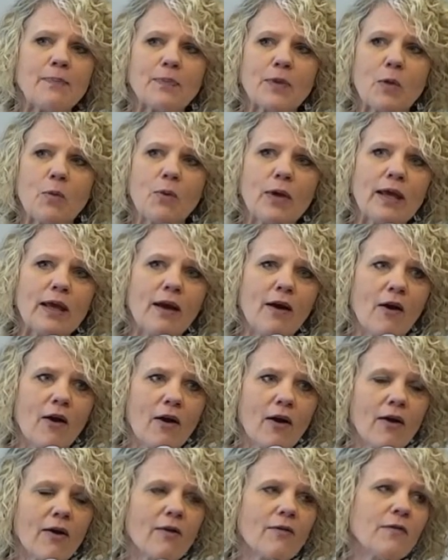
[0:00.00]
We
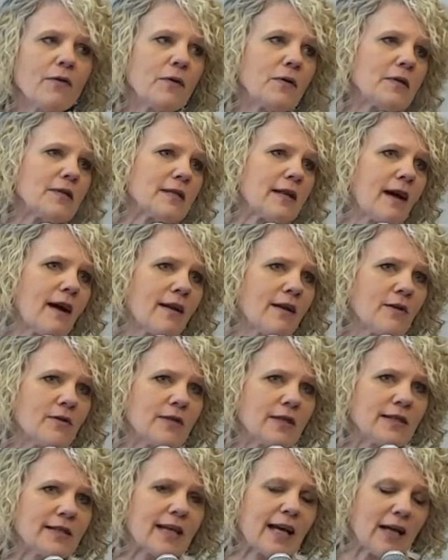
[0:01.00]
are focused on
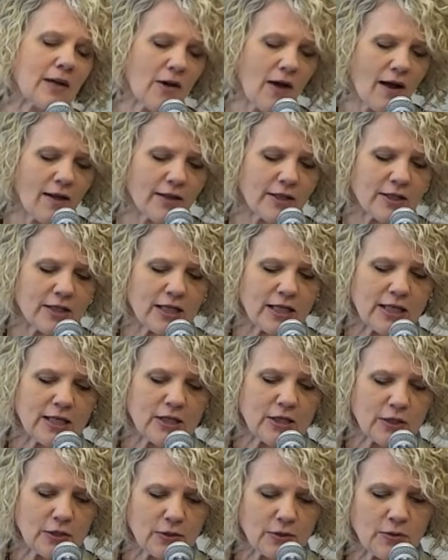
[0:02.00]
using technology
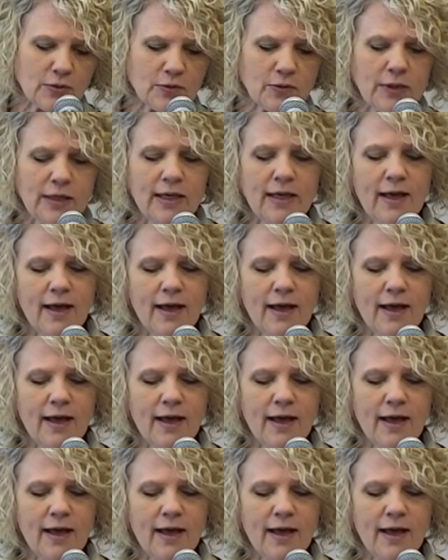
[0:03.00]
to